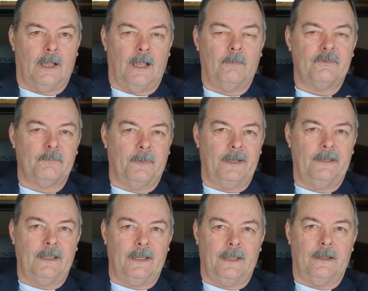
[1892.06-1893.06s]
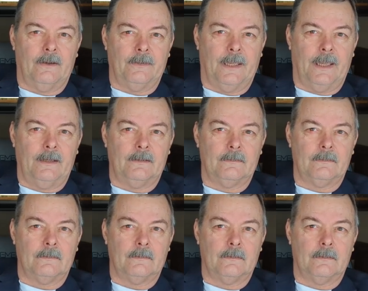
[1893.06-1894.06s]
I was meditating on that,
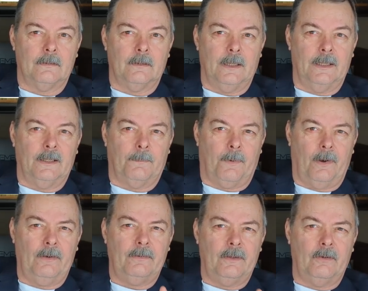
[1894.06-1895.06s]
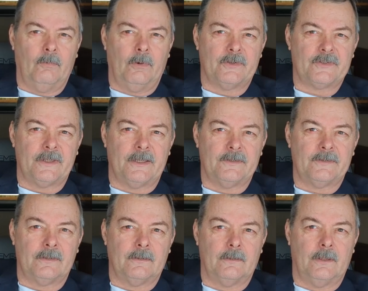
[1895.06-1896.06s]
and the part there where it
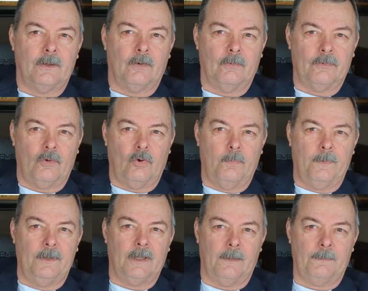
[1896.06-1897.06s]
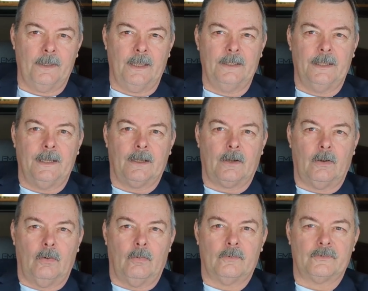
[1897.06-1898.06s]
says the earth opened up and then it
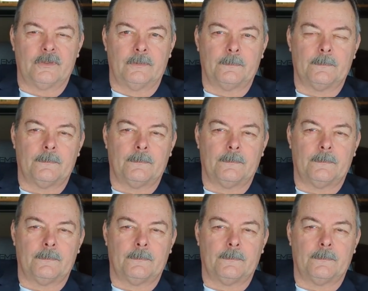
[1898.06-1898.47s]
closed.